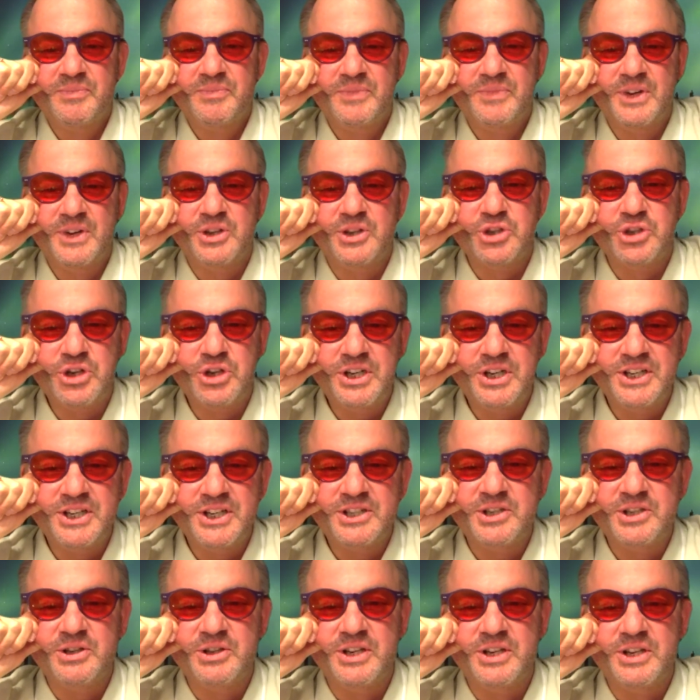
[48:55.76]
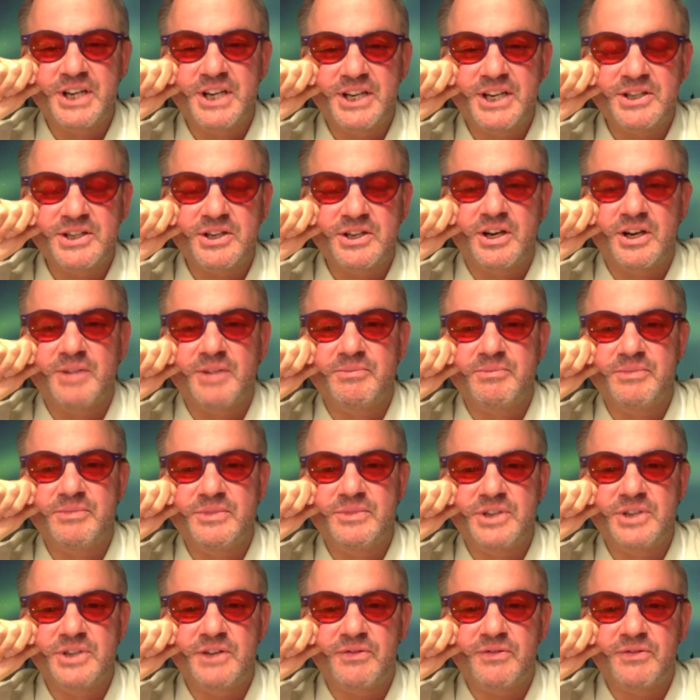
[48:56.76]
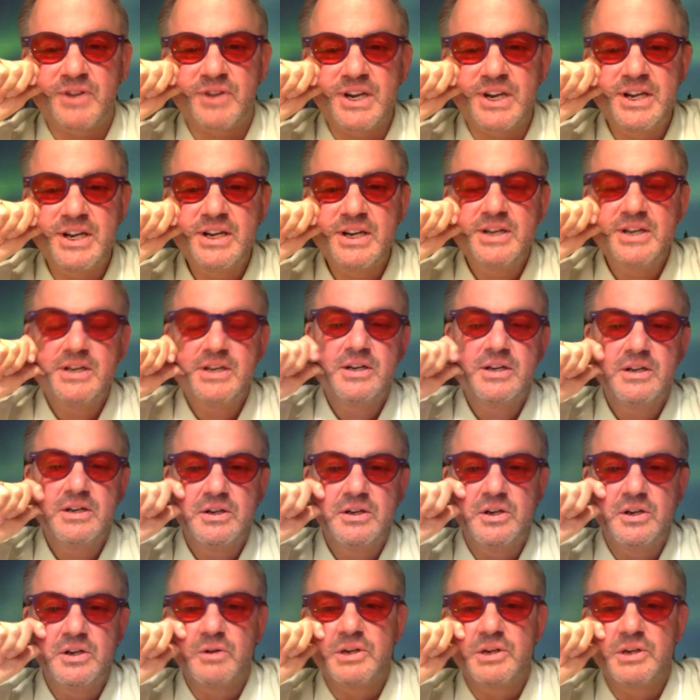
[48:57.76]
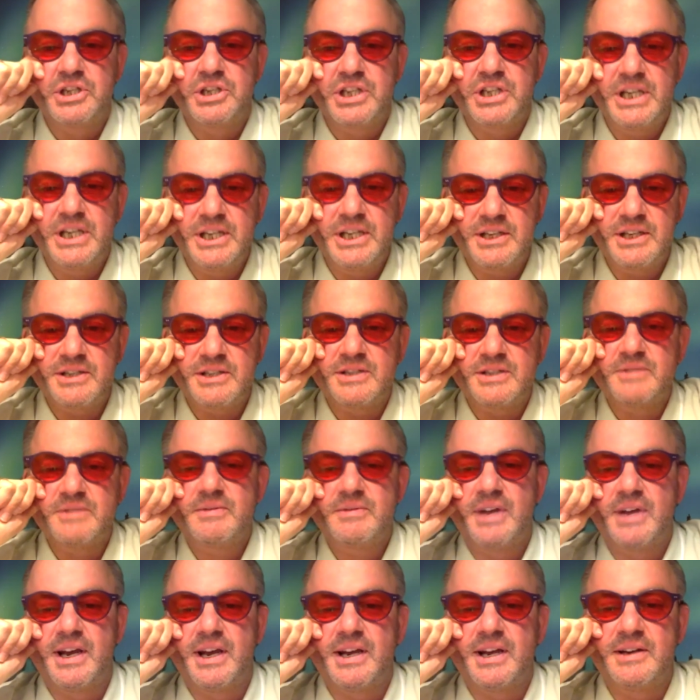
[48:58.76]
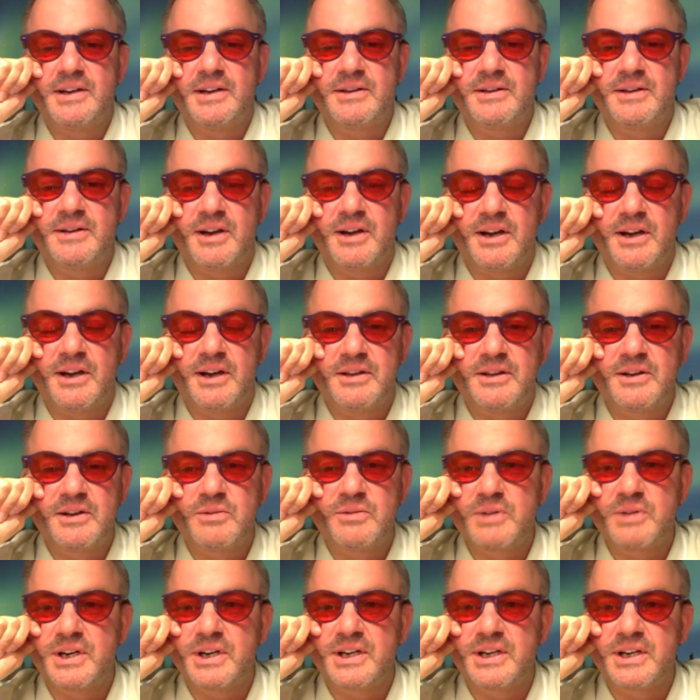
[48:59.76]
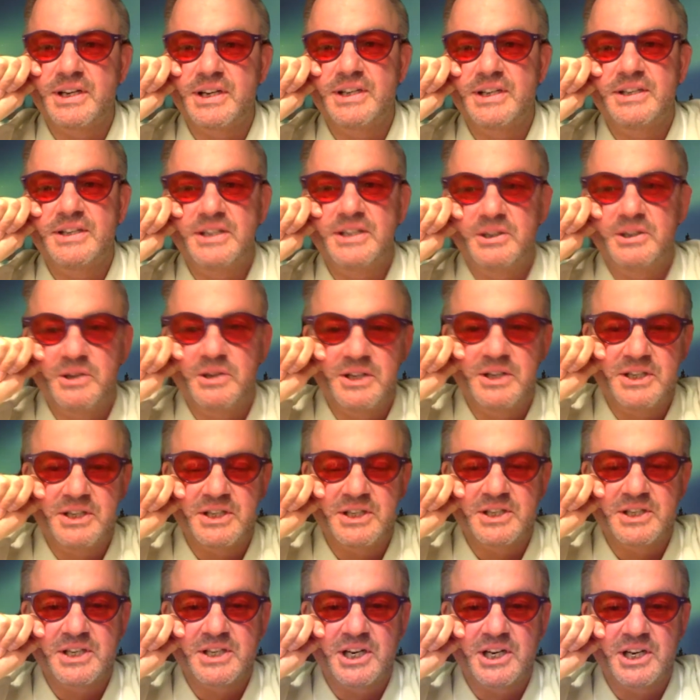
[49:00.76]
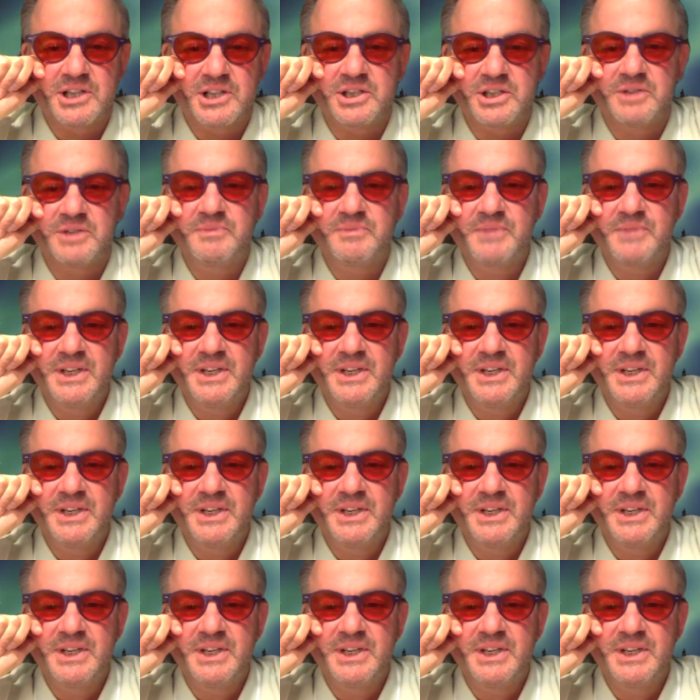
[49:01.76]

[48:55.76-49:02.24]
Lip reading: adjourn until the next time. Jeffrey, you're a genius, and I think we're going to continue this discussion.